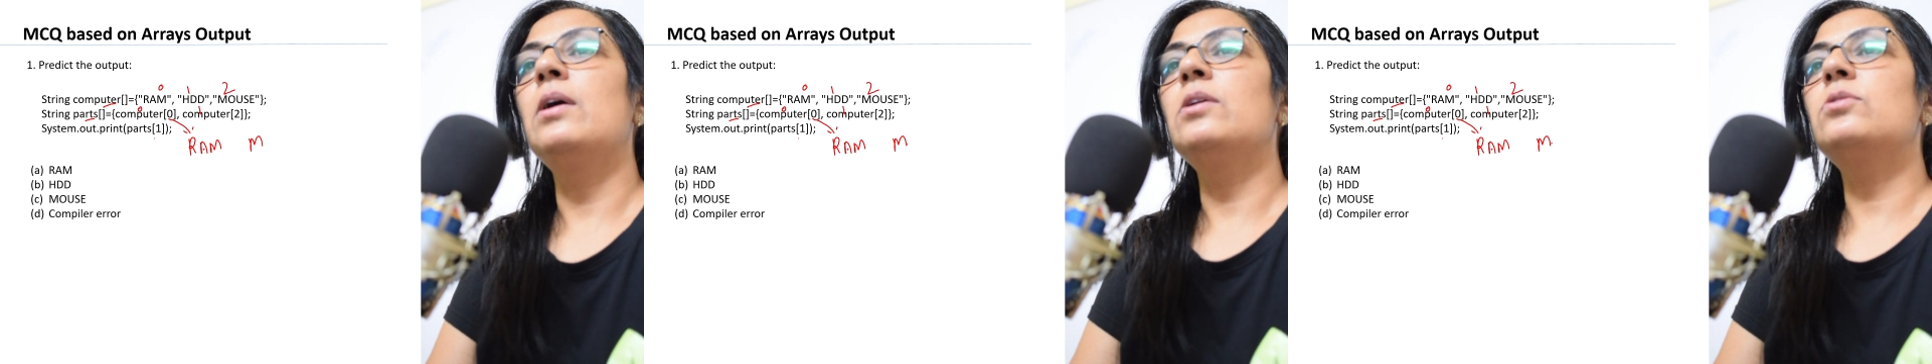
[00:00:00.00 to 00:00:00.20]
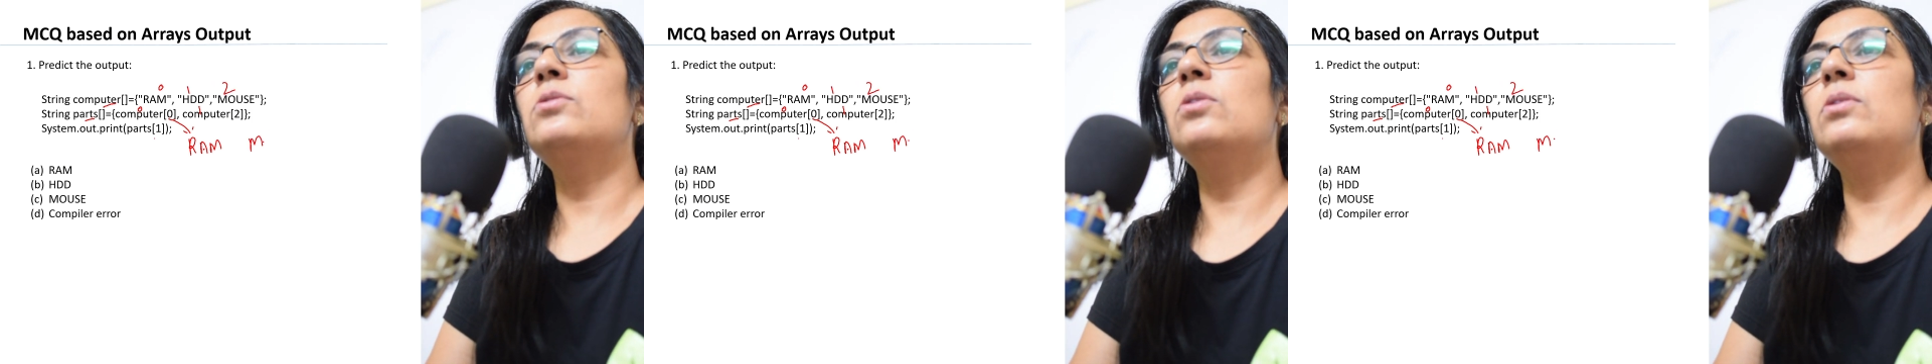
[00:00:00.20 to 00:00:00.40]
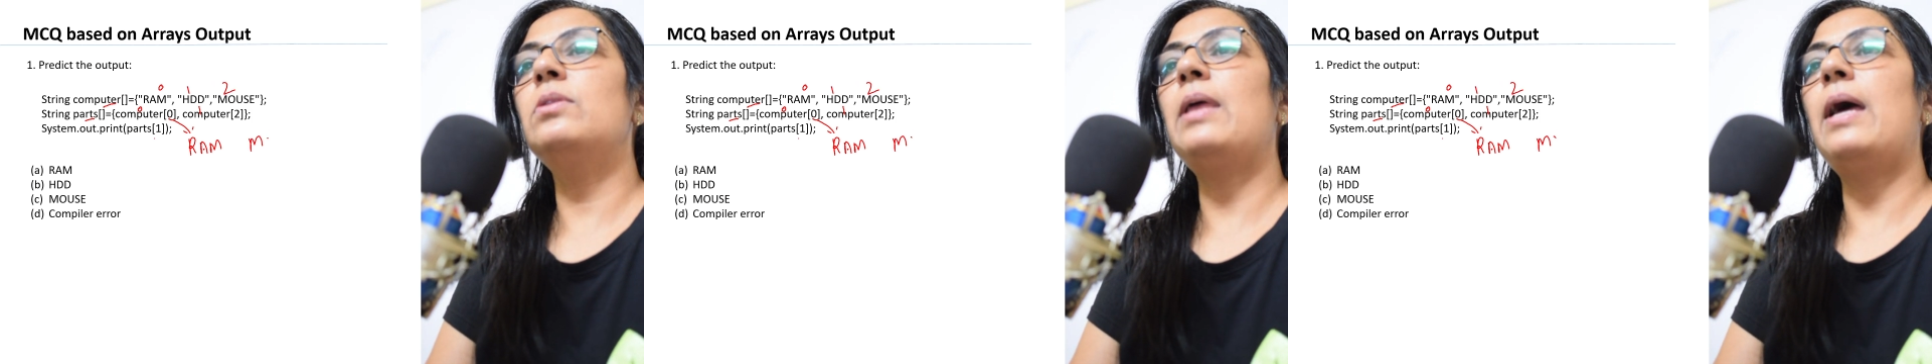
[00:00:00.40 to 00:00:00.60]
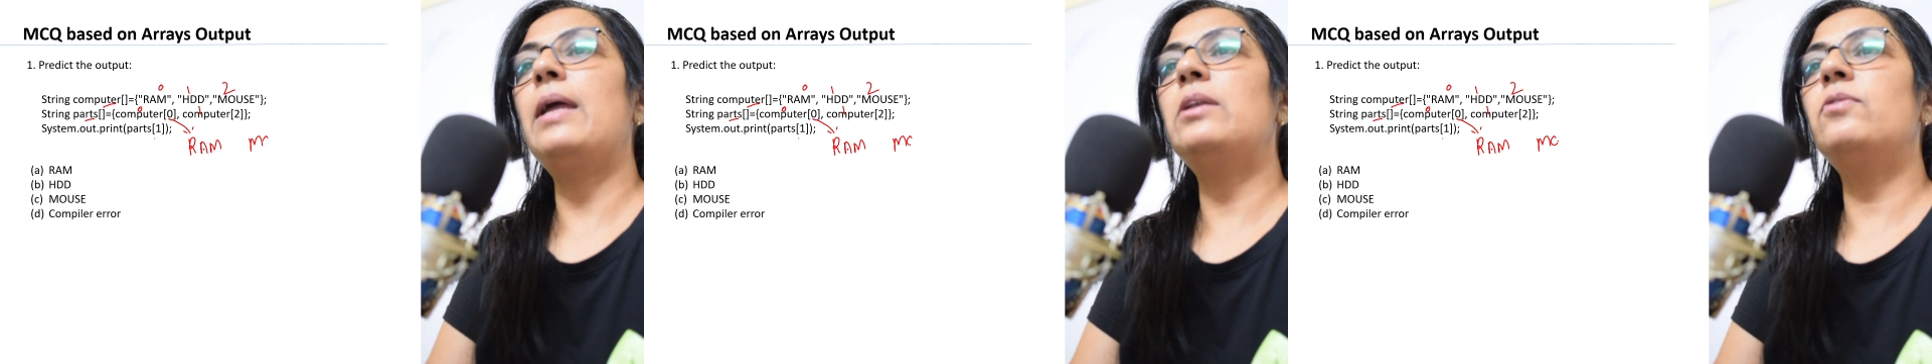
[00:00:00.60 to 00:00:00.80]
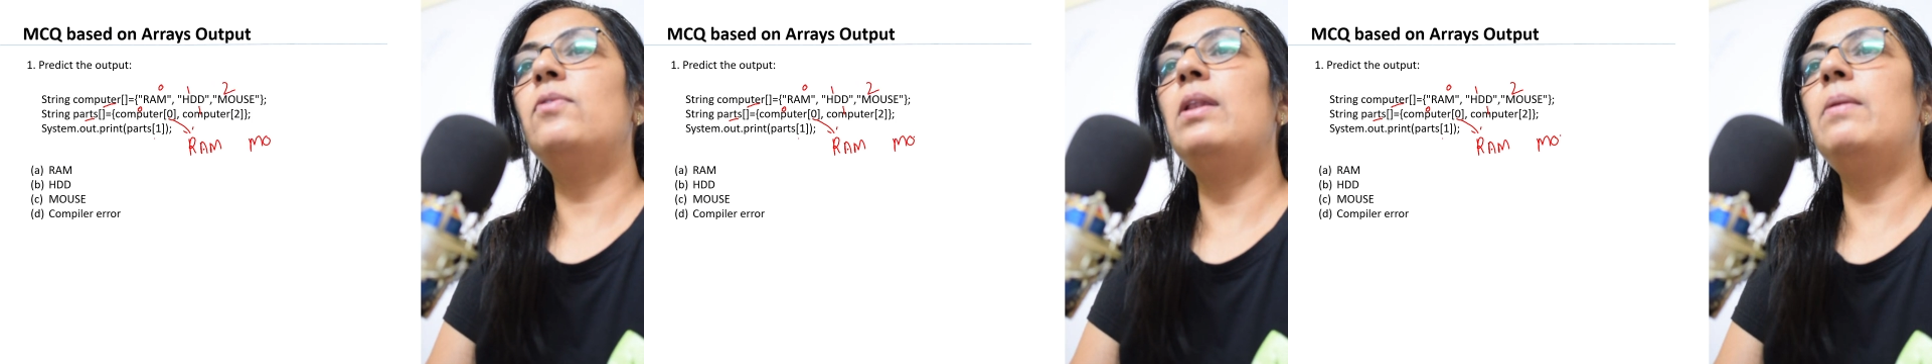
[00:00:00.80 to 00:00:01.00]
so
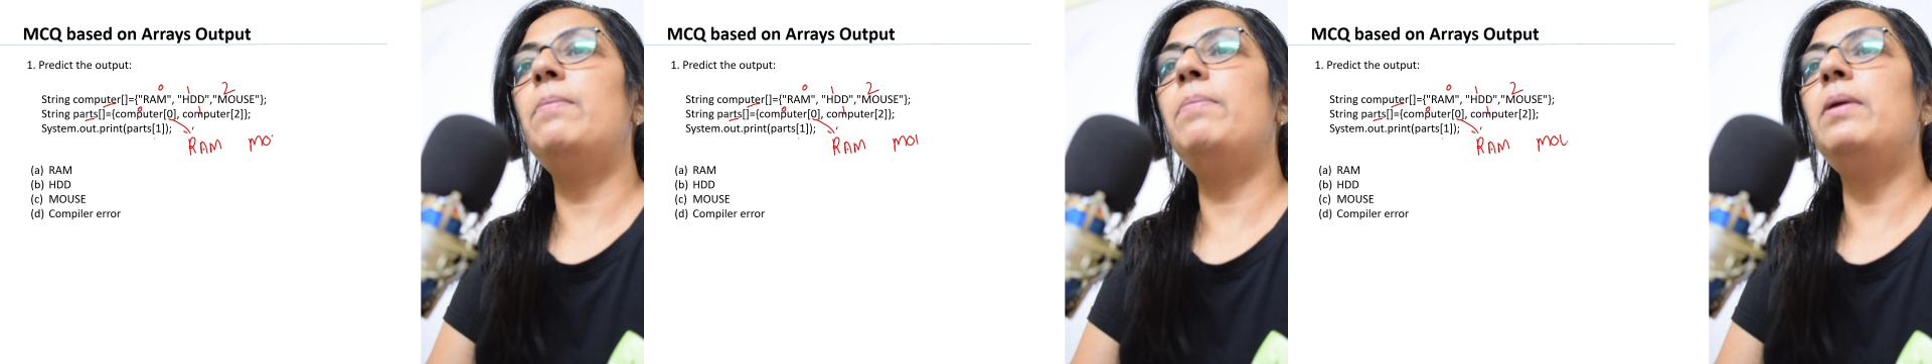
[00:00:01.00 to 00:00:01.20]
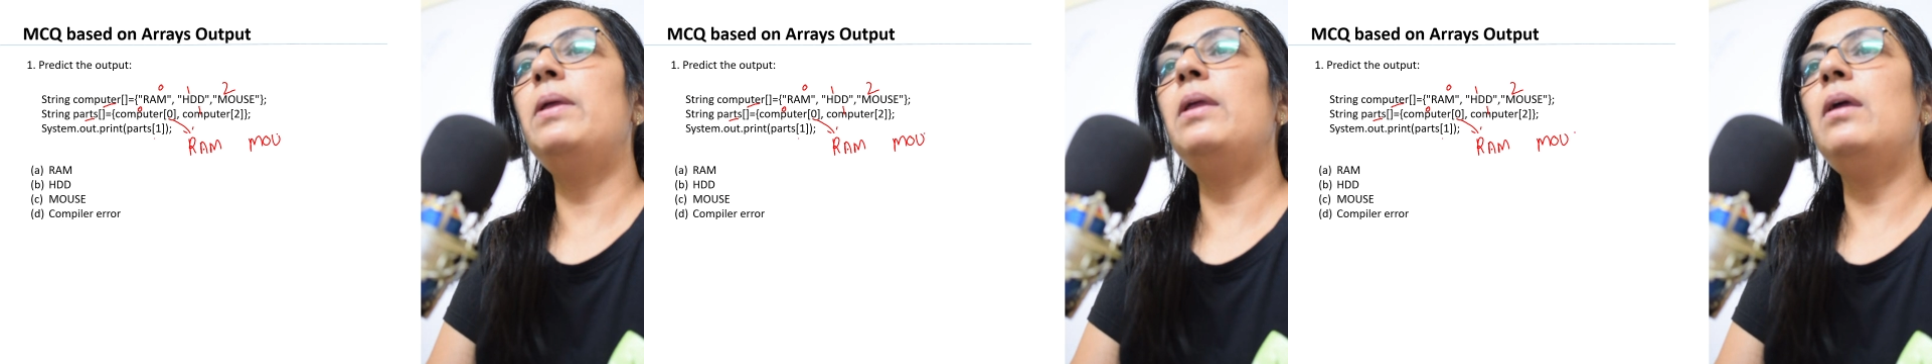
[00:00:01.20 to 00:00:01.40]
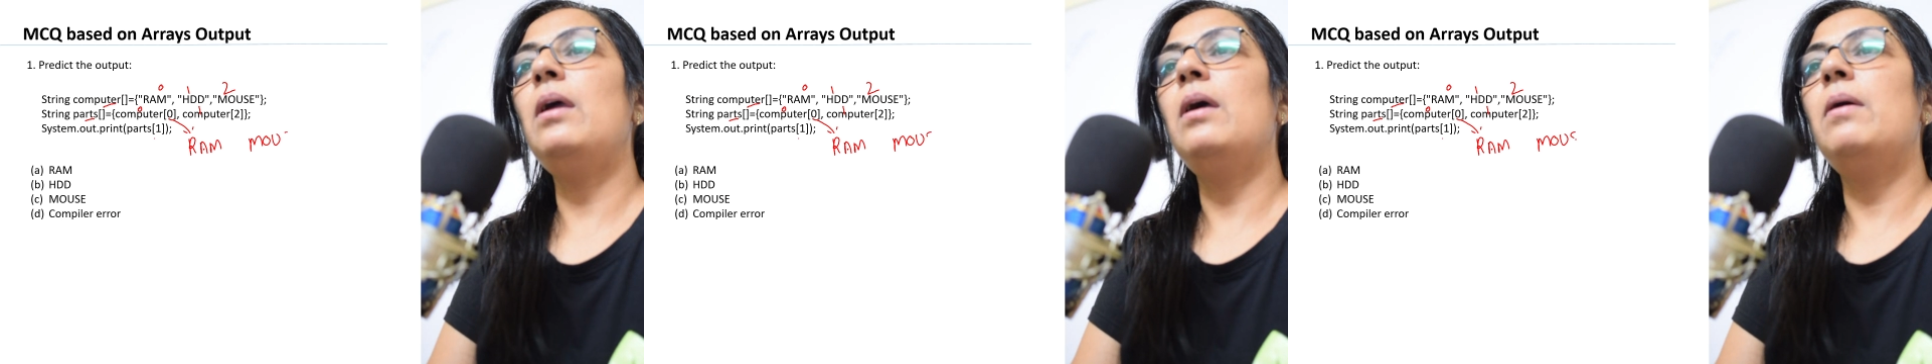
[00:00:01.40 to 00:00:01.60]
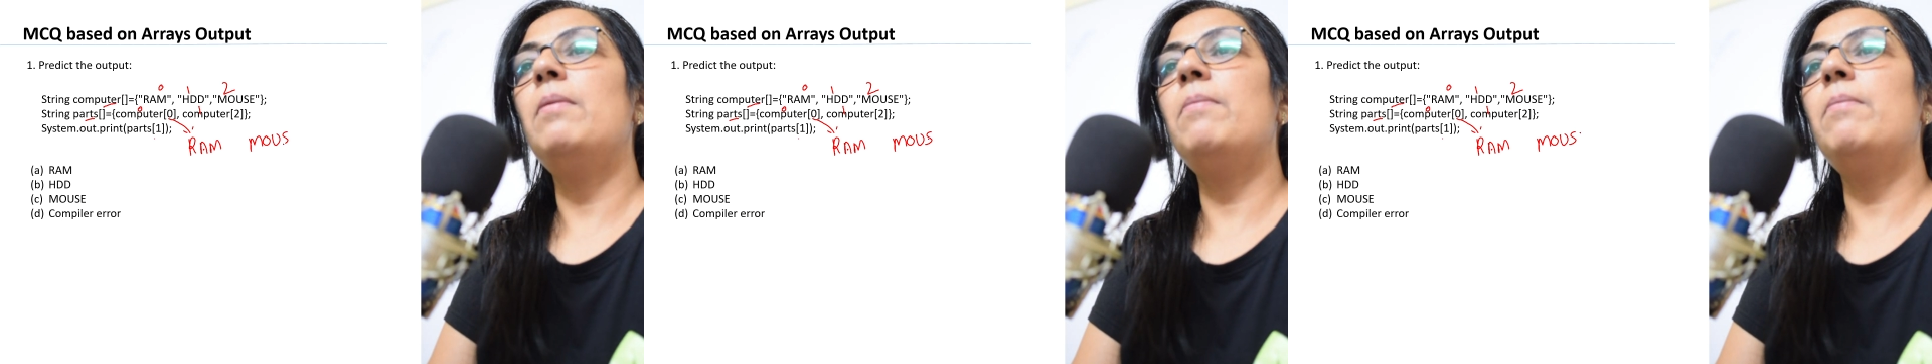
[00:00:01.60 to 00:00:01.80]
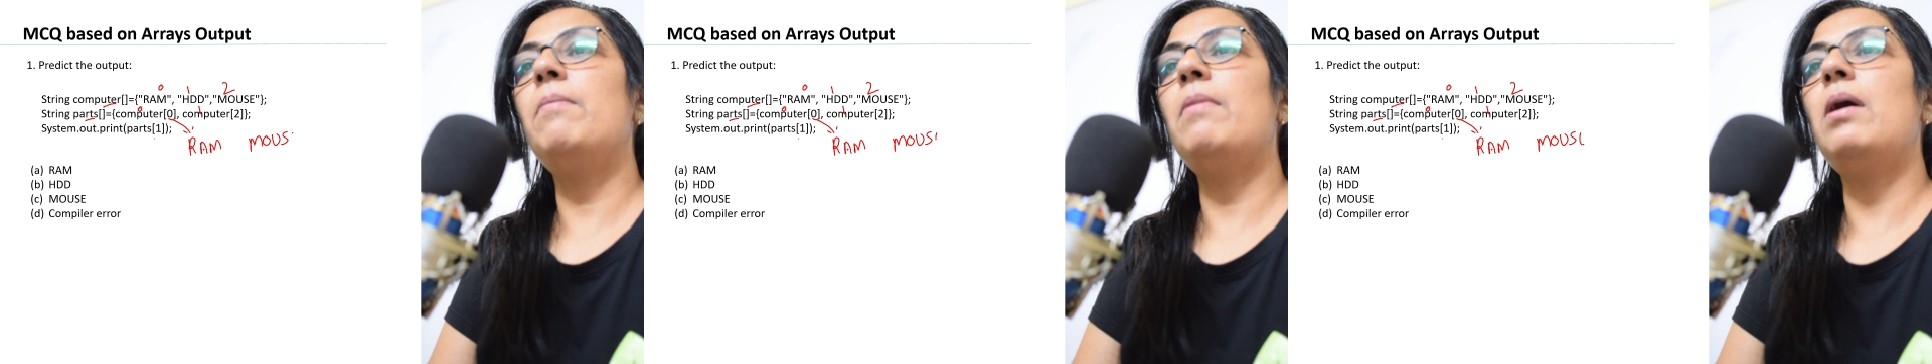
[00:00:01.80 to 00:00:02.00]
that will be
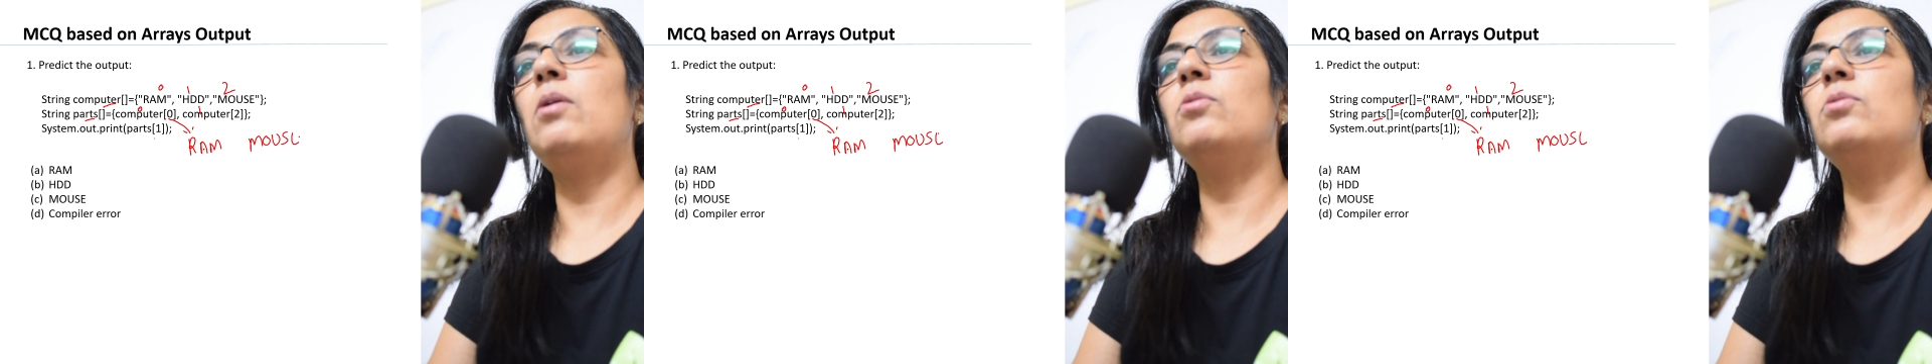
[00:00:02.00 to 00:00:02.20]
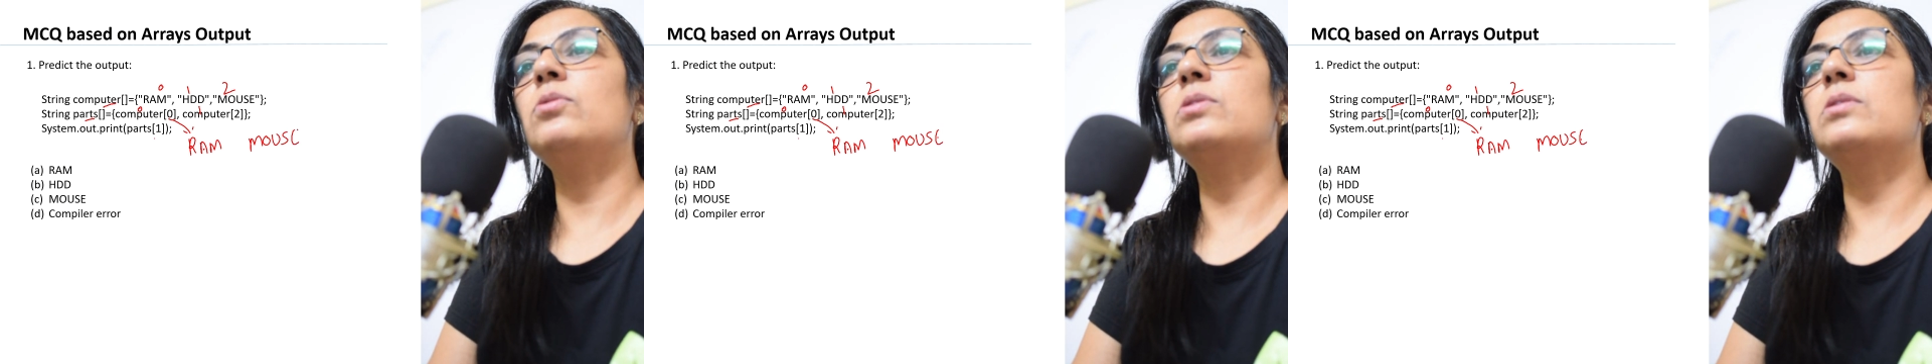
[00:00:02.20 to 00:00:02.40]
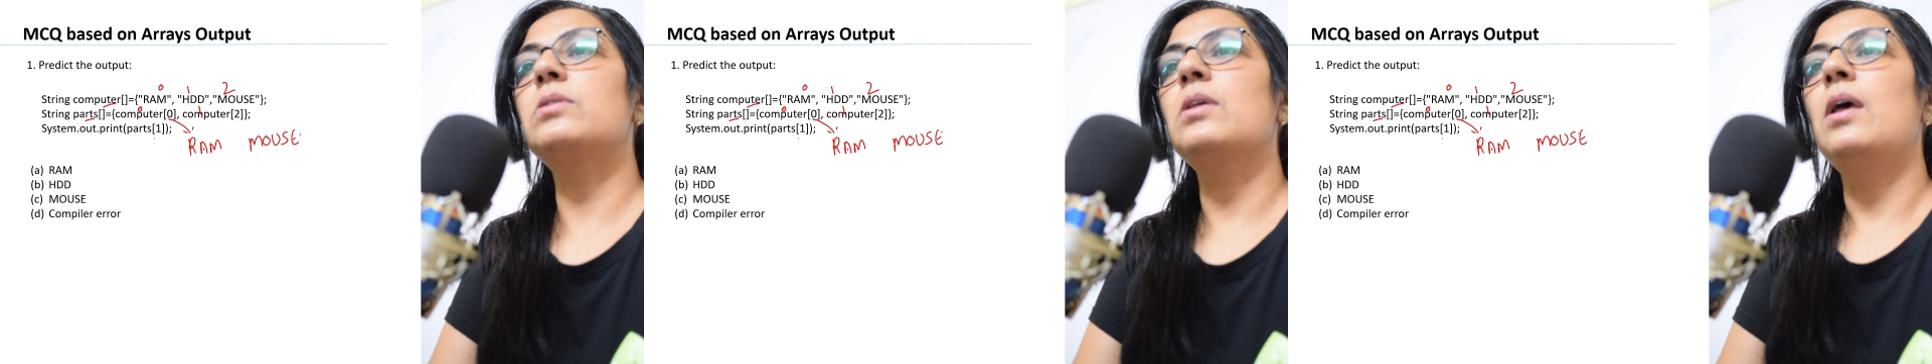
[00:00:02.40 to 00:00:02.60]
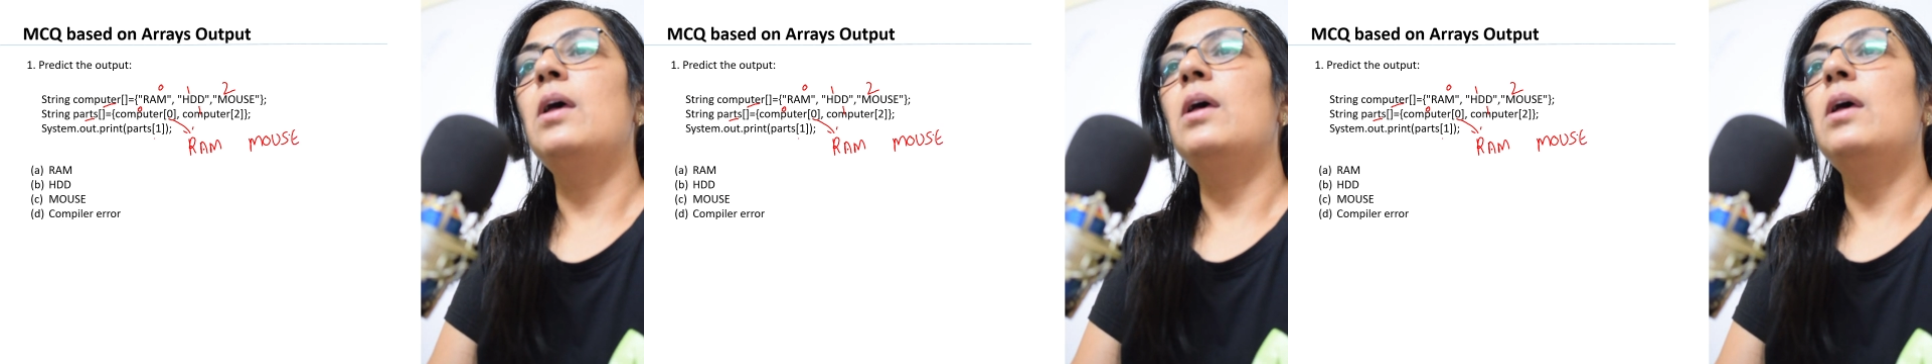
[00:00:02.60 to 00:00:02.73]
mouse